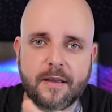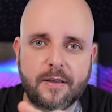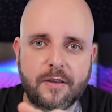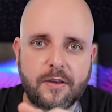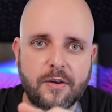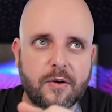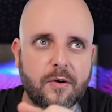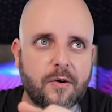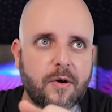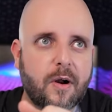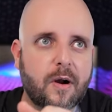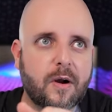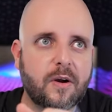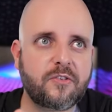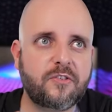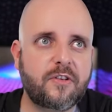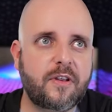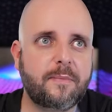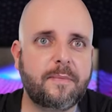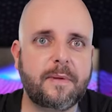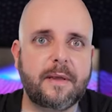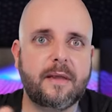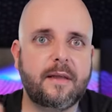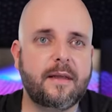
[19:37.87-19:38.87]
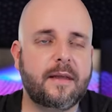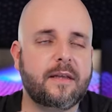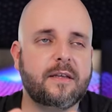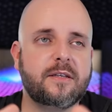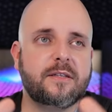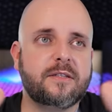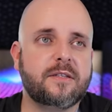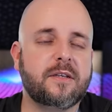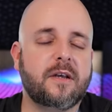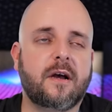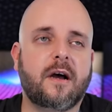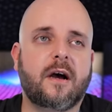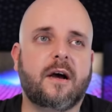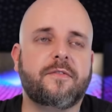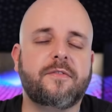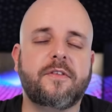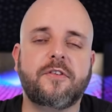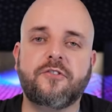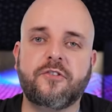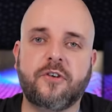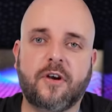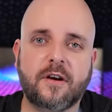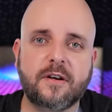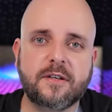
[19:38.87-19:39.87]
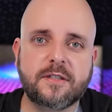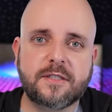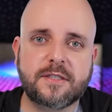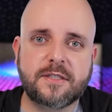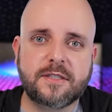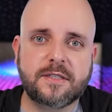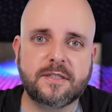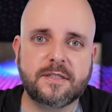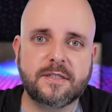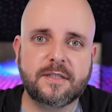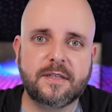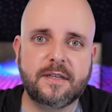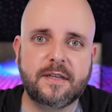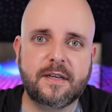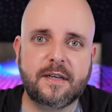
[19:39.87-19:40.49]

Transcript: Your RGB is off the charts.